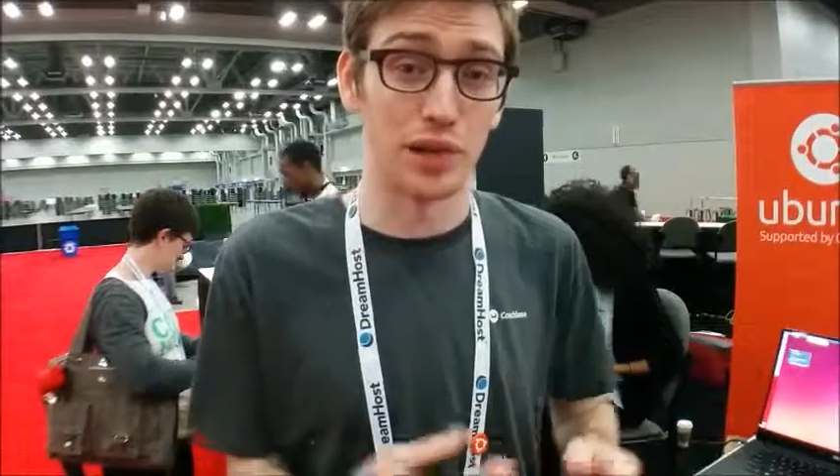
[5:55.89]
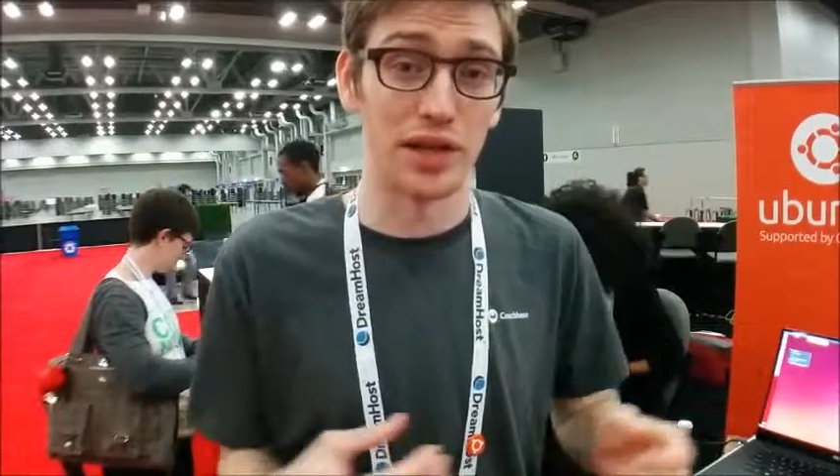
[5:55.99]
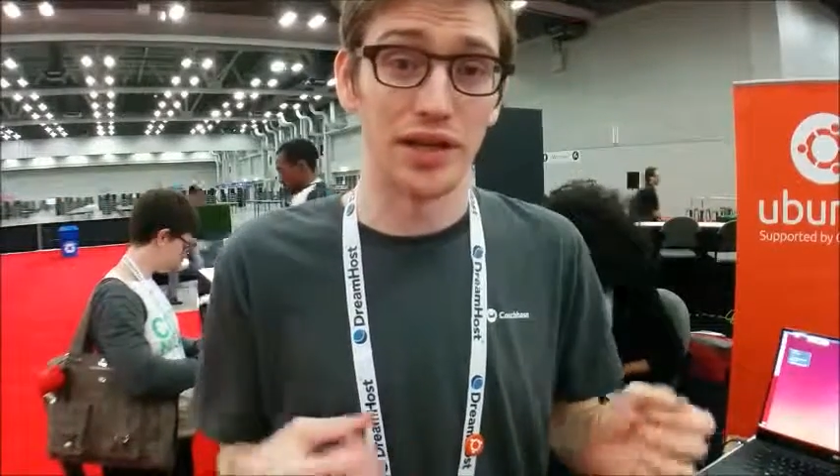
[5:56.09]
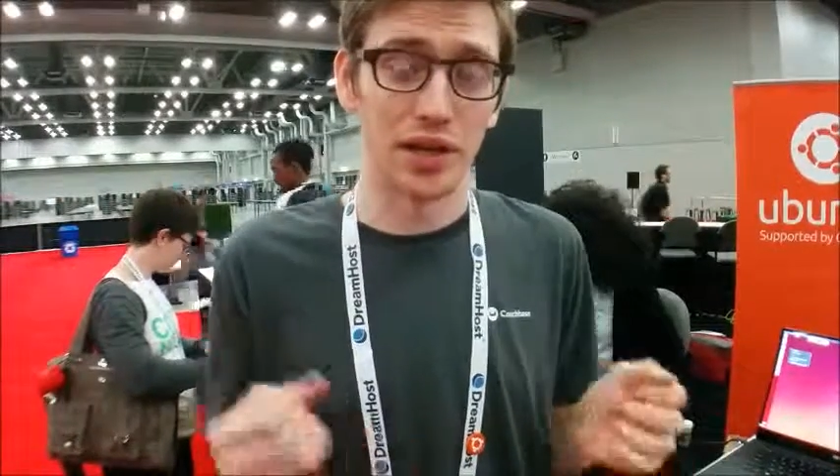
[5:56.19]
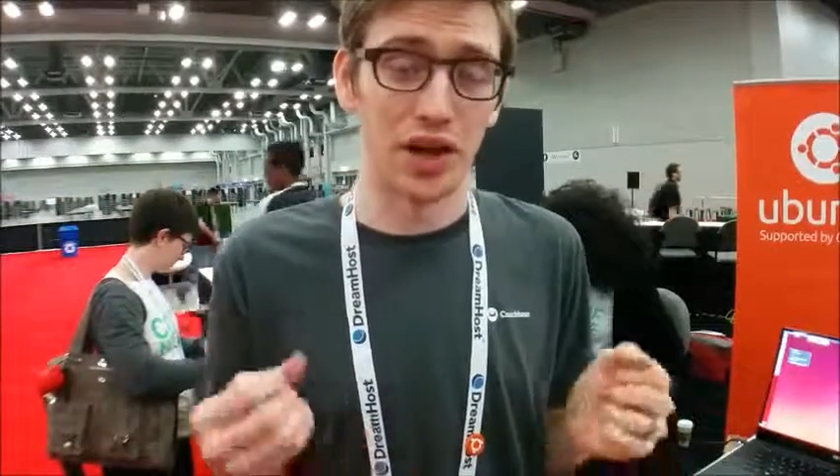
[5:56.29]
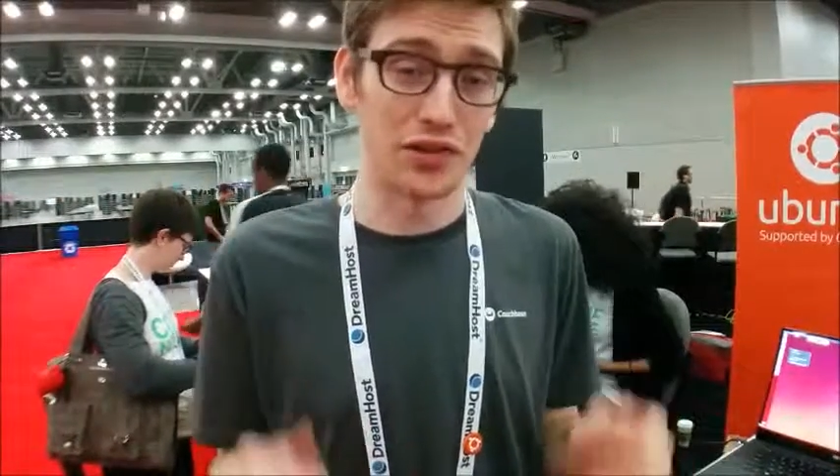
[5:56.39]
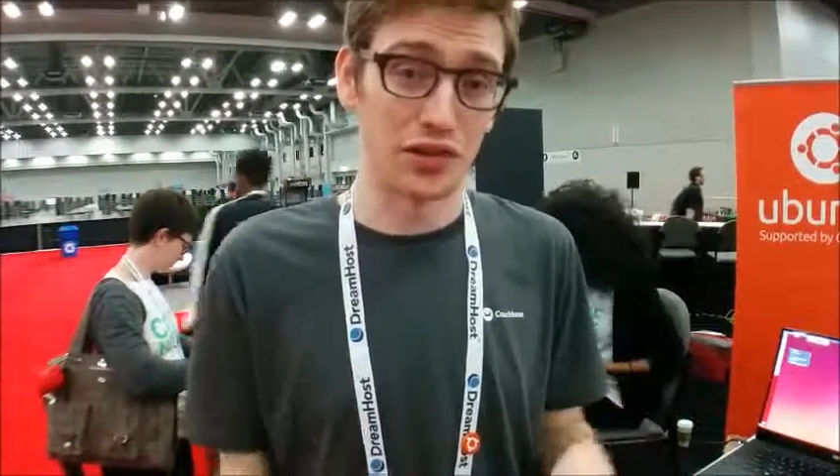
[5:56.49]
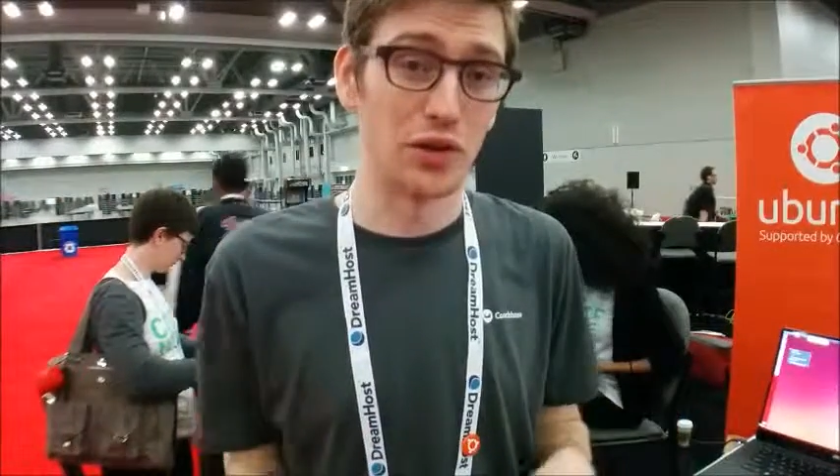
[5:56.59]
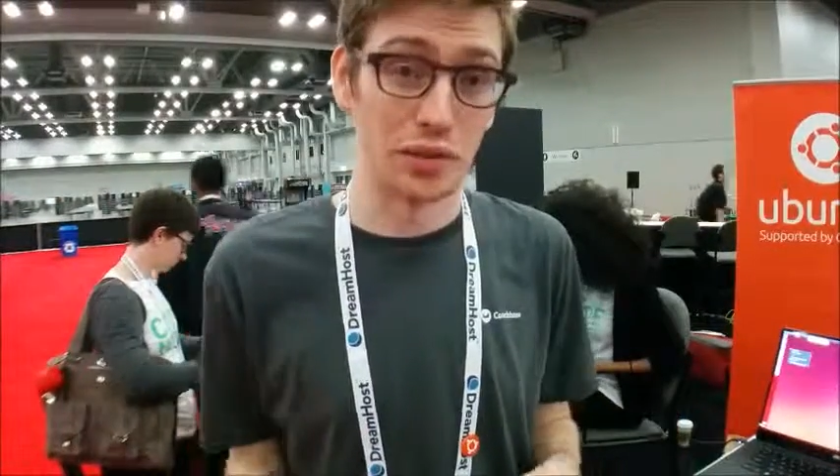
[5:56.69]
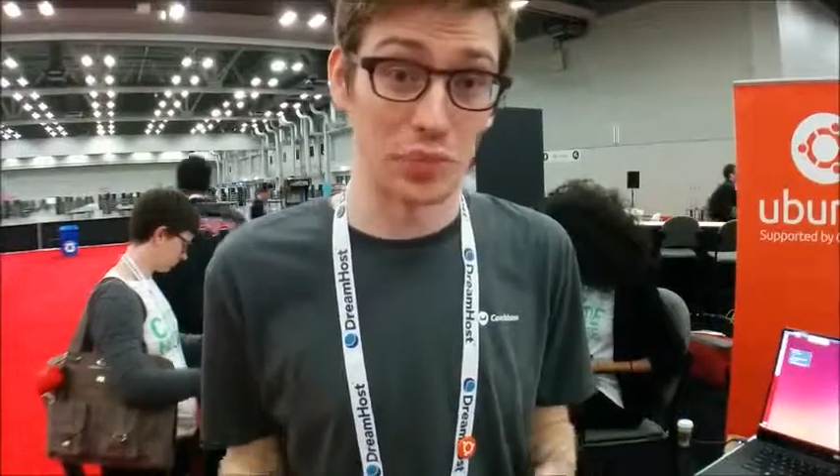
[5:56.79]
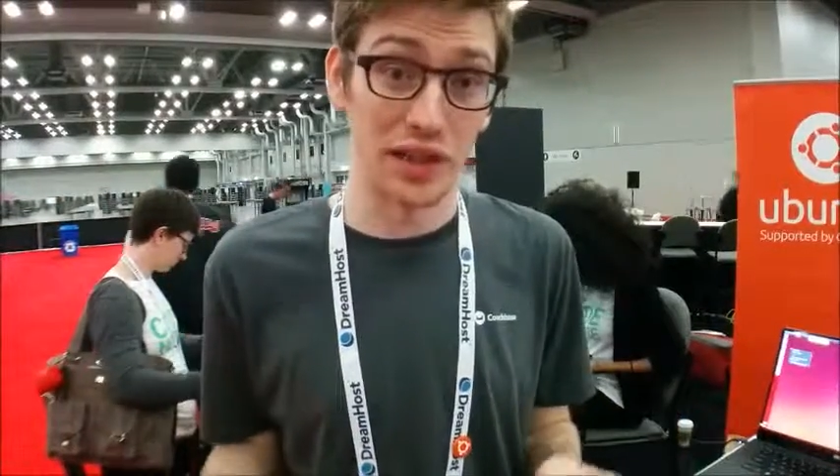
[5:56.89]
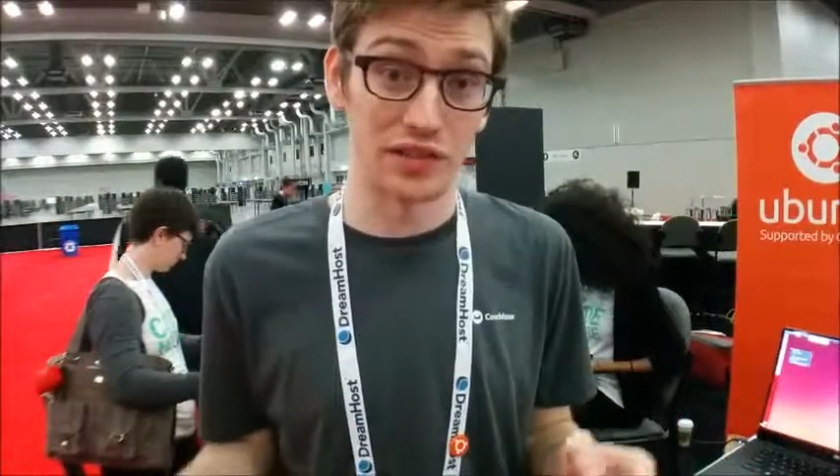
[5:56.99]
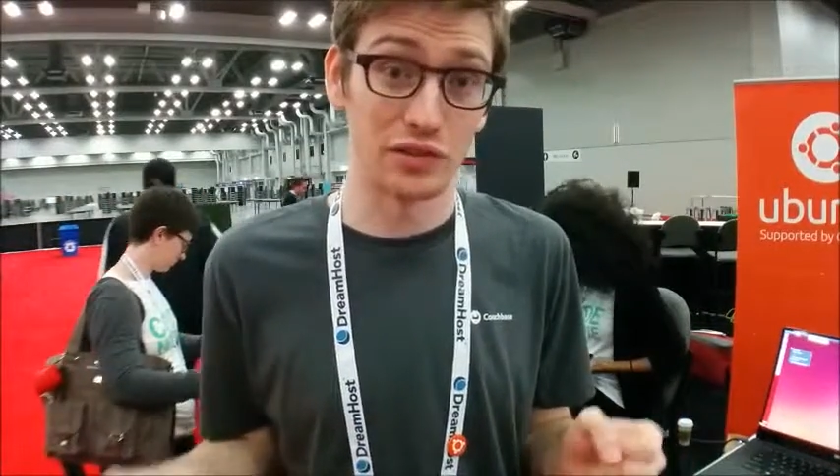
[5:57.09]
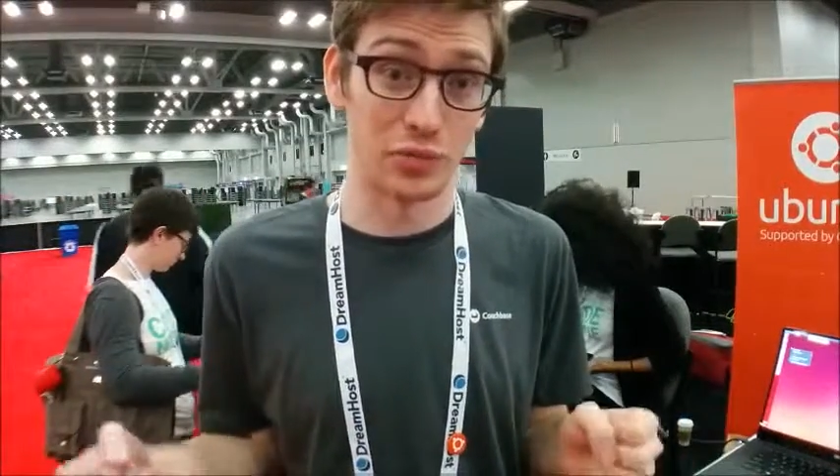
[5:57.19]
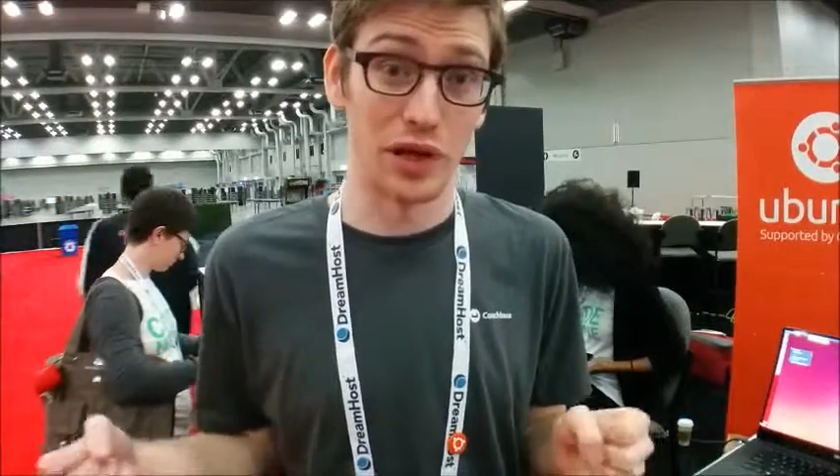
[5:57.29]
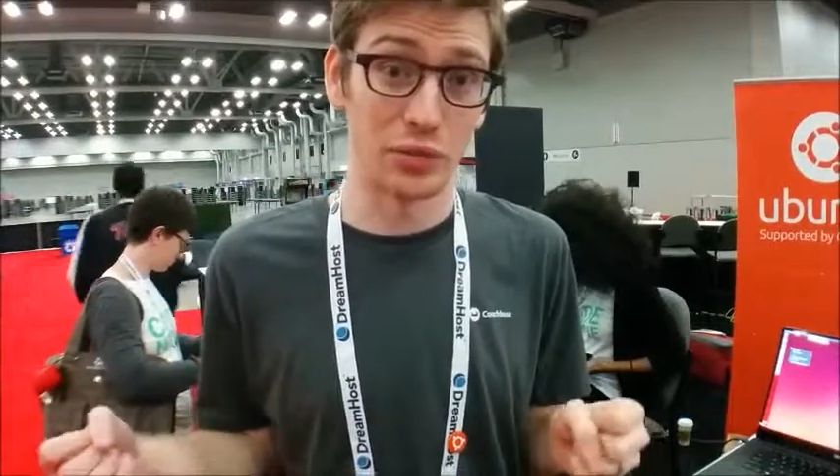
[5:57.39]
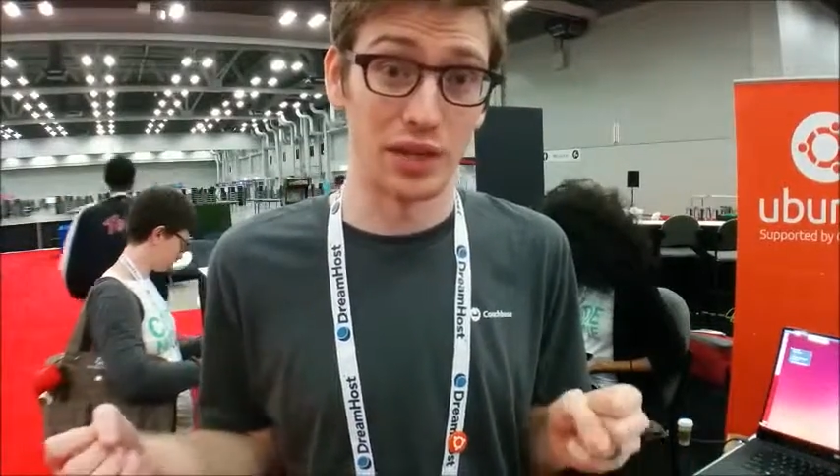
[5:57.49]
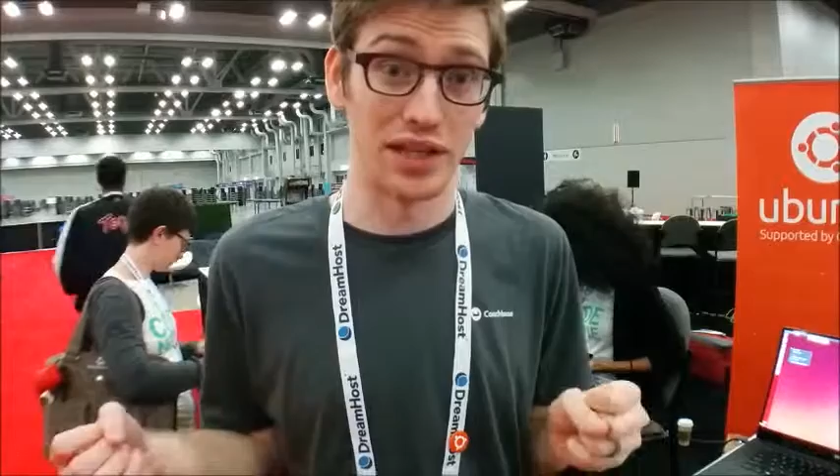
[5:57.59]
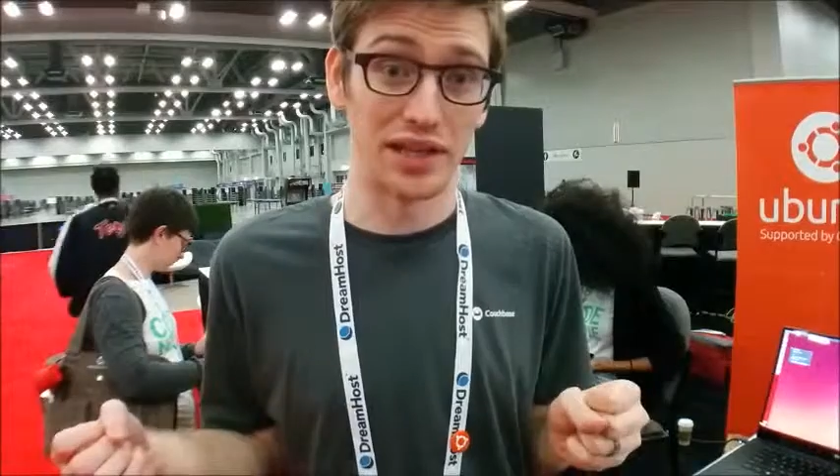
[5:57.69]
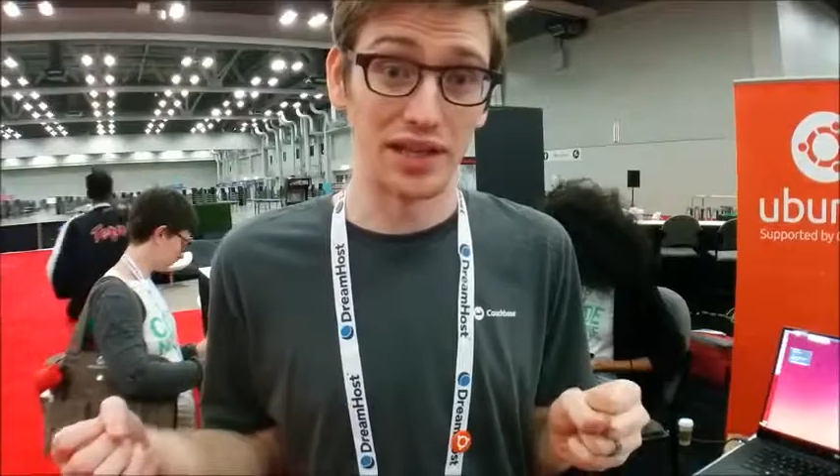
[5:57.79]
but also in places where
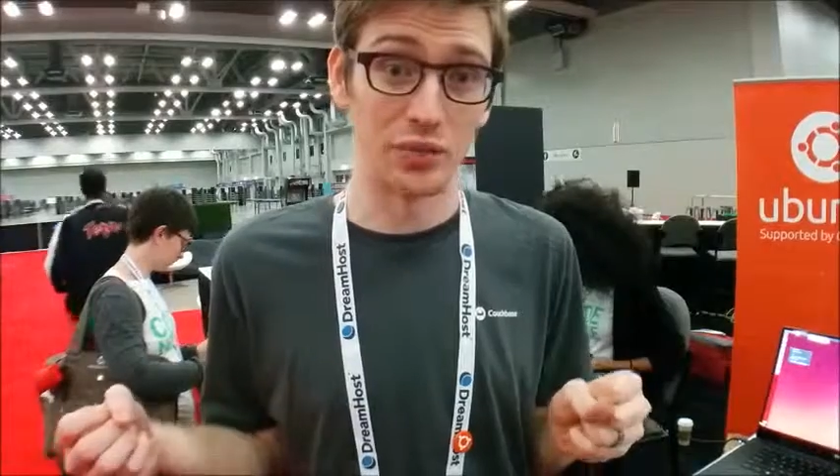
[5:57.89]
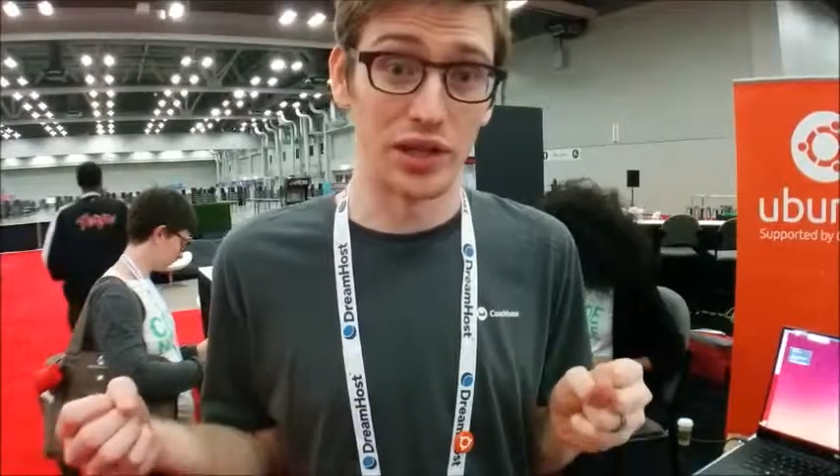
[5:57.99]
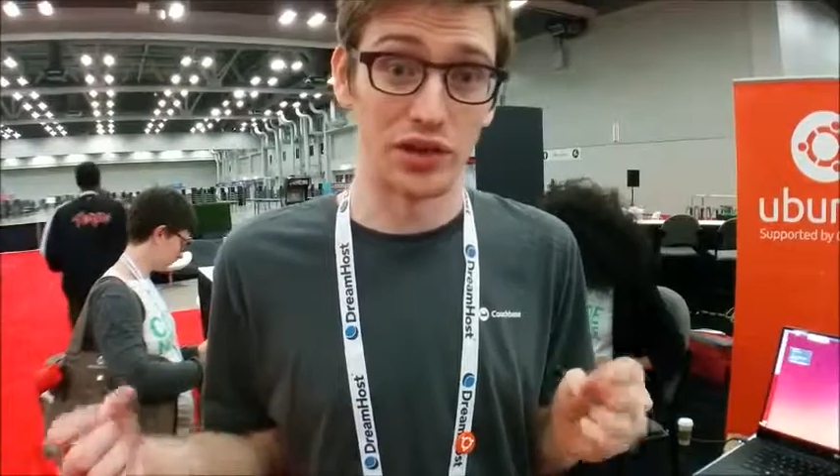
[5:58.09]
we